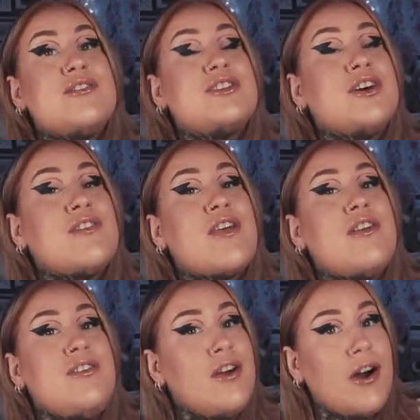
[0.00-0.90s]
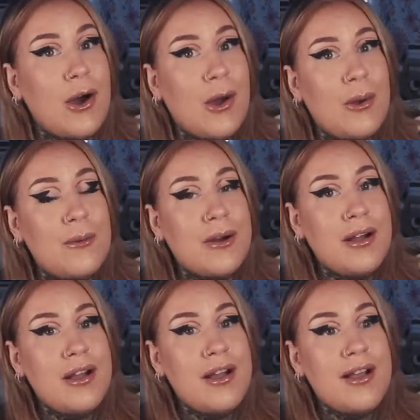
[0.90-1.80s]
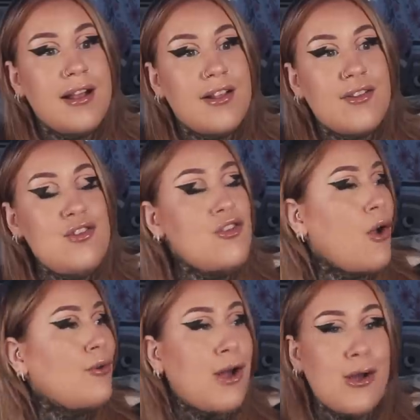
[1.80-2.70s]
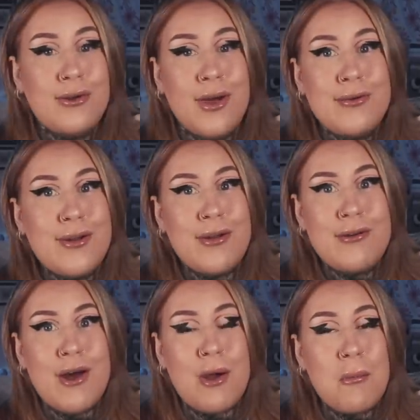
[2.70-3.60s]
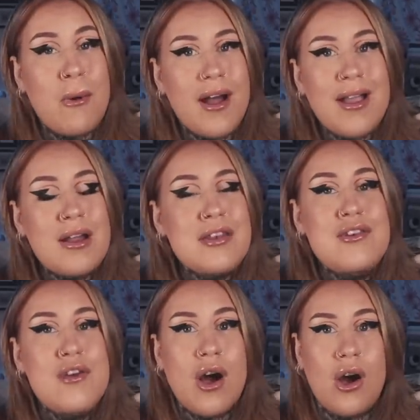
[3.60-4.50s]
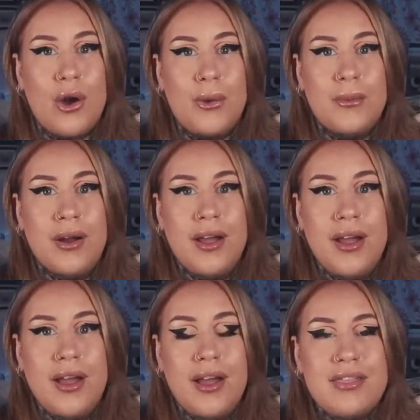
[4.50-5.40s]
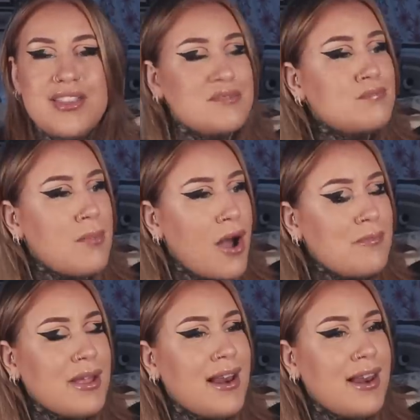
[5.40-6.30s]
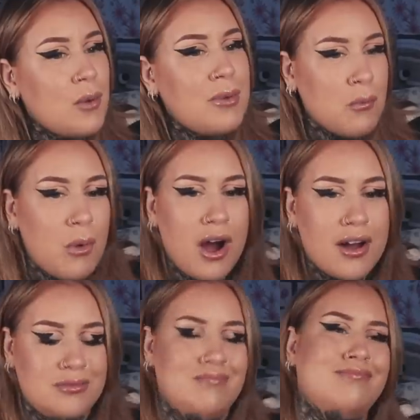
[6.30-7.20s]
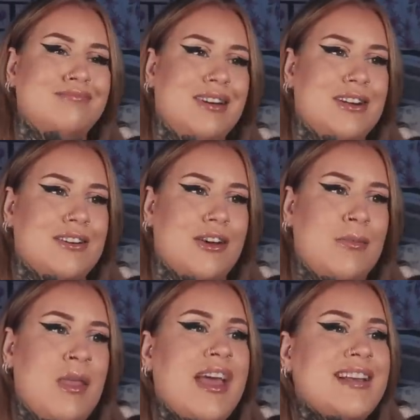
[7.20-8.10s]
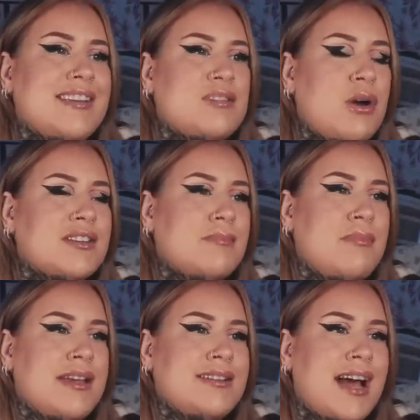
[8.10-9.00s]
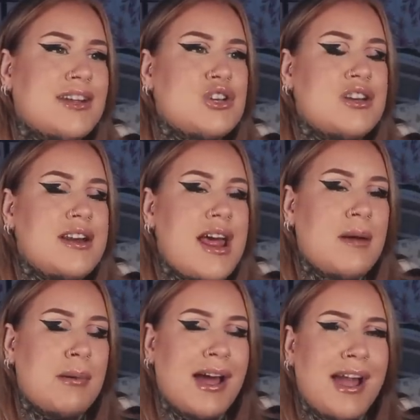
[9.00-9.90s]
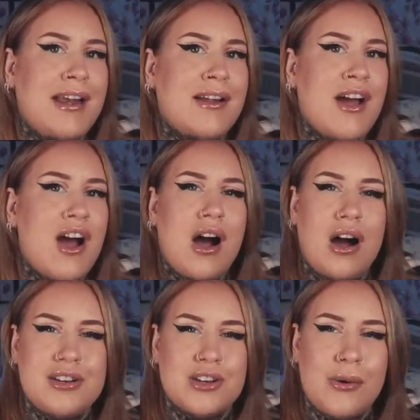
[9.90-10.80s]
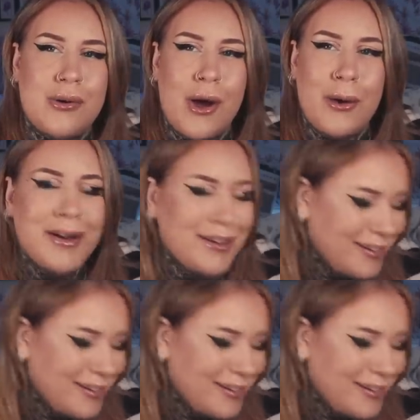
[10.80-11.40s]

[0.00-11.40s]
to the no. No, no, no, no, no. Why? No. This might be a little bit what Mm, I don't know. Is this worse than being tattooed in an airplane? I don't know.